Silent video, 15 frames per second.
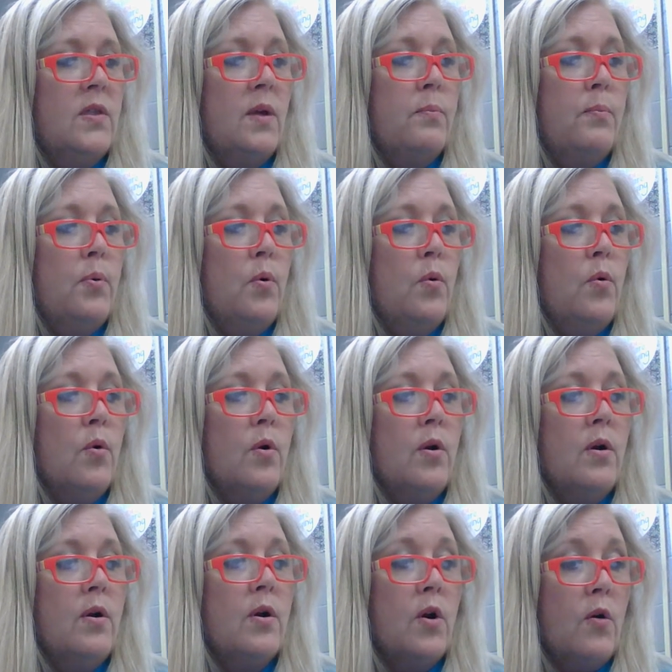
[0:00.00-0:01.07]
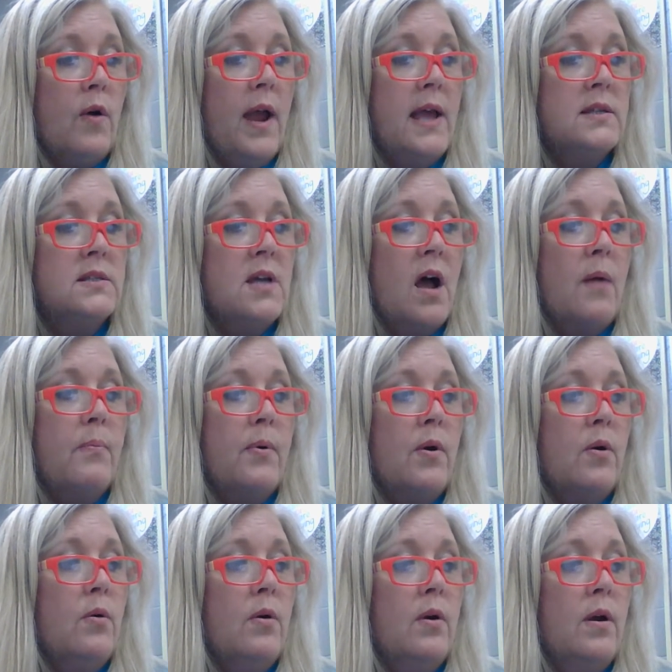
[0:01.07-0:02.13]
the poor
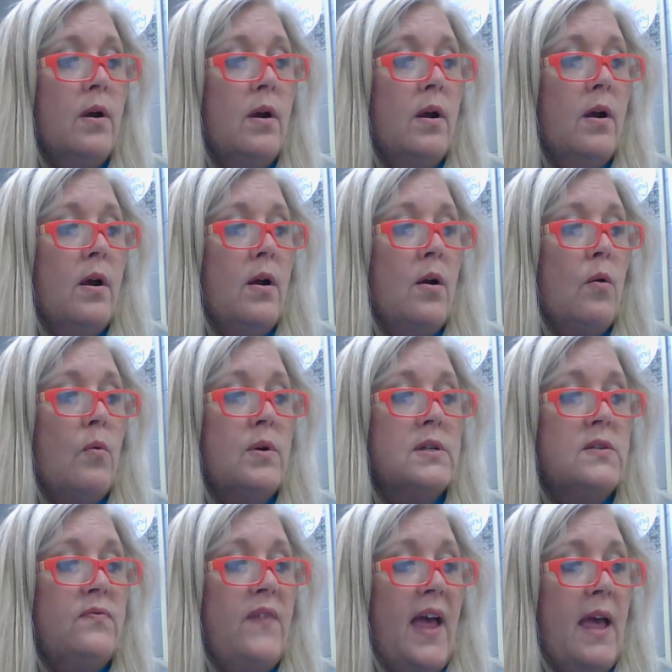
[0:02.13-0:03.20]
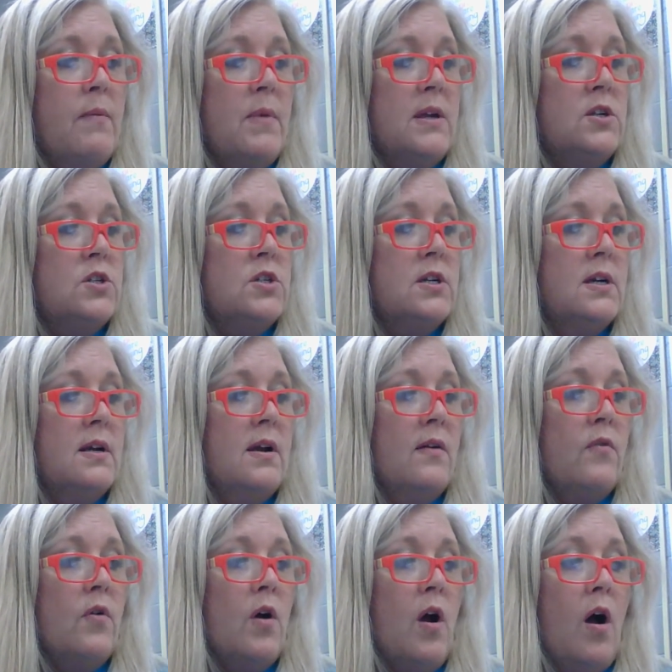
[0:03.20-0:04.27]
grasshopper was famished,
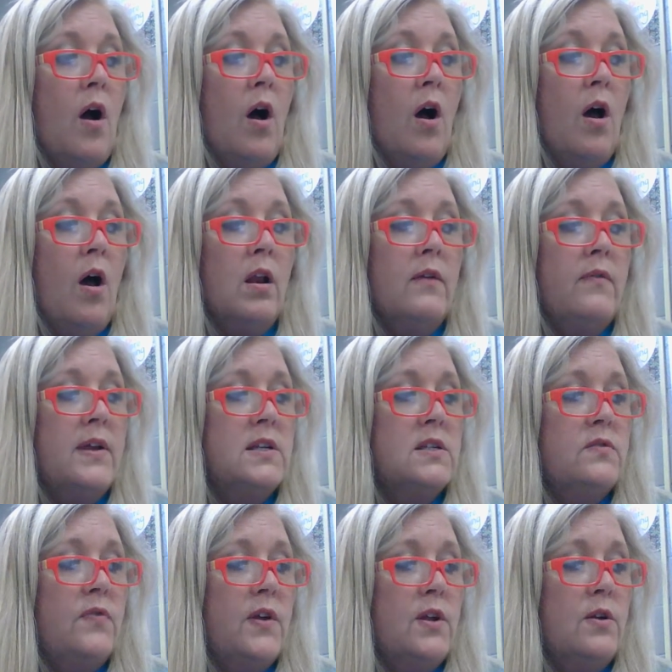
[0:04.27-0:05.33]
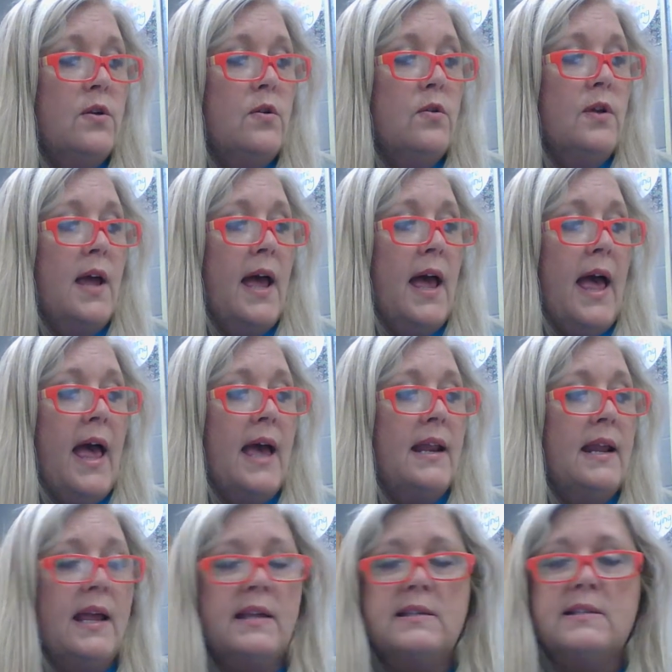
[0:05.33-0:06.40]
for all of his food
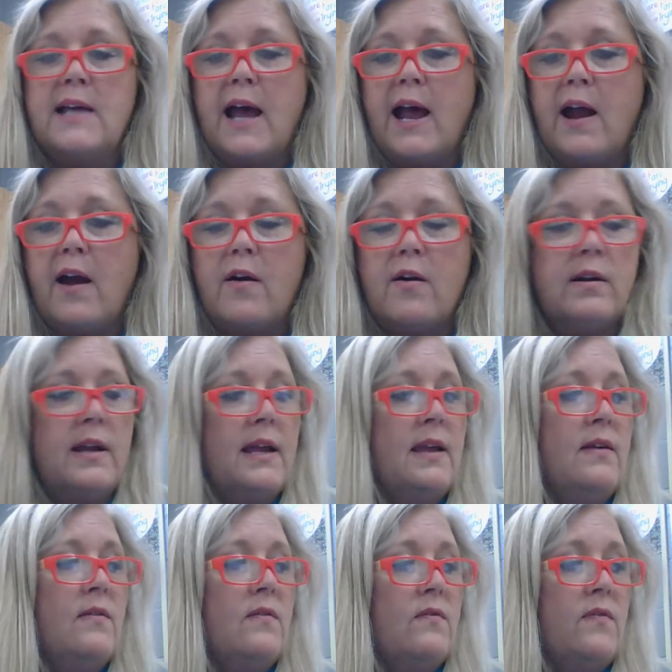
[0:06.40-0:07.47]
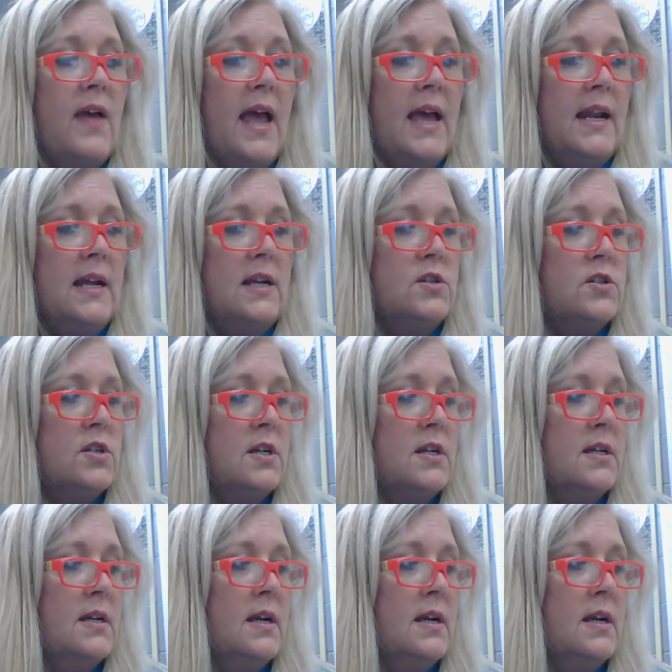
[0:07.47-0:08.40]
had entirely vanished.